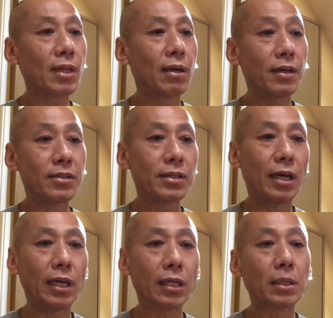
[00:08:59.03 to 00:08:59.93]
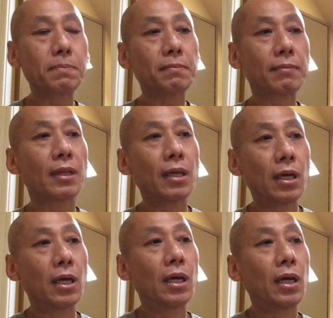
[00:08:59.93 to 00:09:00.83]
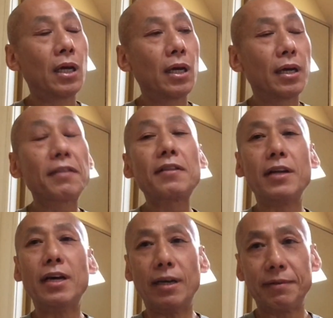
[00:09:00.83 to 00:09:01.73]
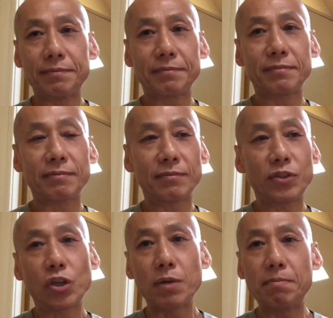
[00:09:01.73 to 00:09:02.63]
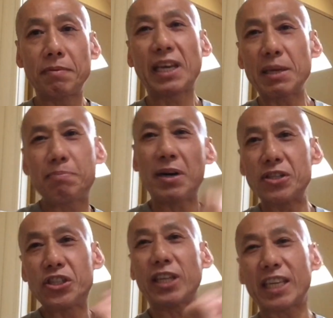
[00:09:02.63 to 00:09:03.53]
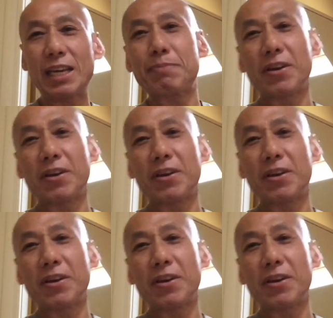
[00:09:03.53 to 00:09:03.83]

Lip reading: Let's say thin air. You can keep punching, keep